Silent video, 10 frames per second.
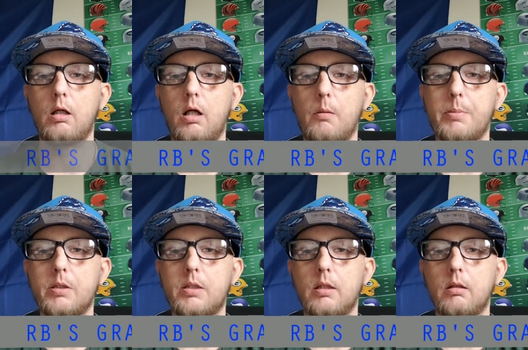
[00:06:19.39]
up
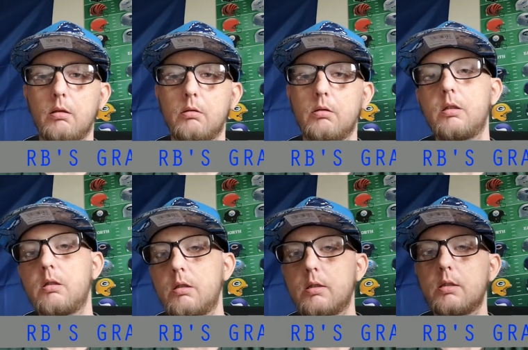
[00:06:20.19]
until
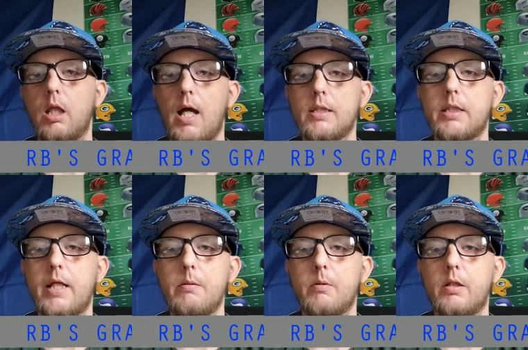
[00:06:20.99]
this last
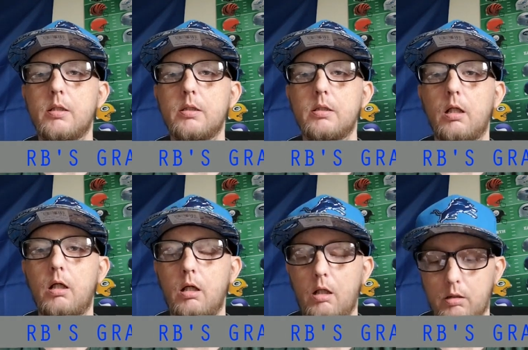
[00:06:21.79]
game against
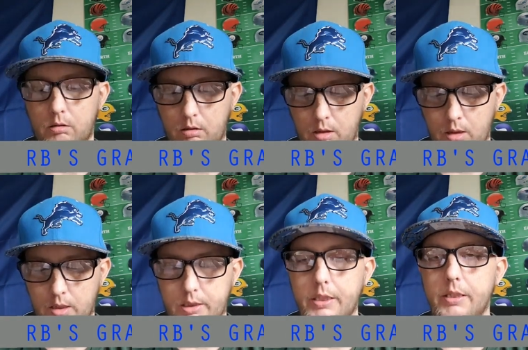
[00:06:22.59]
the
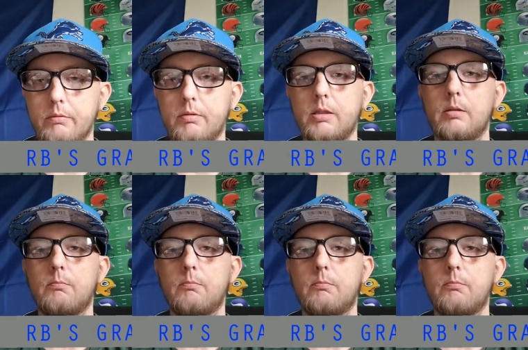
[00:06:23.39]
Chiefs.